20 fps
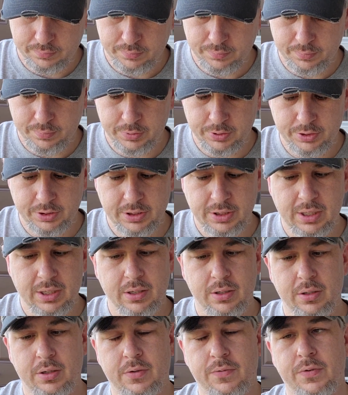But you gotta
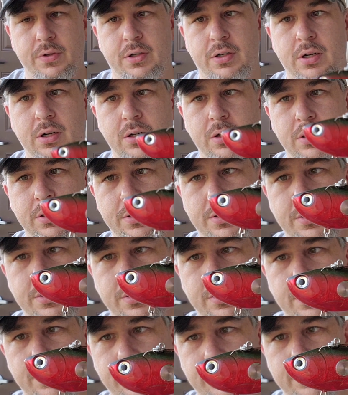love the colors.
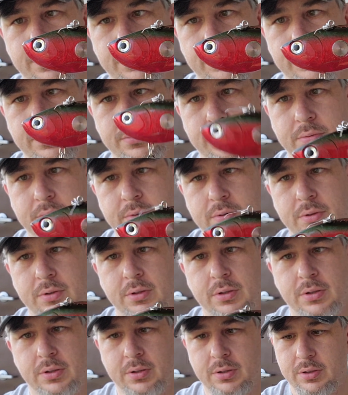
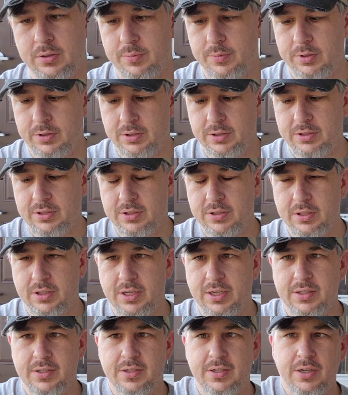And listen to
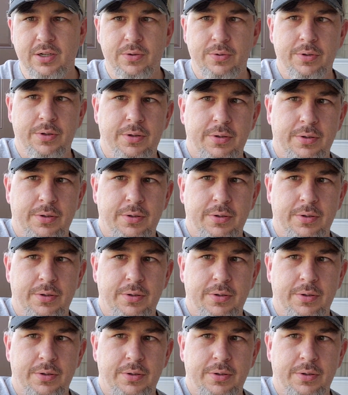that sound.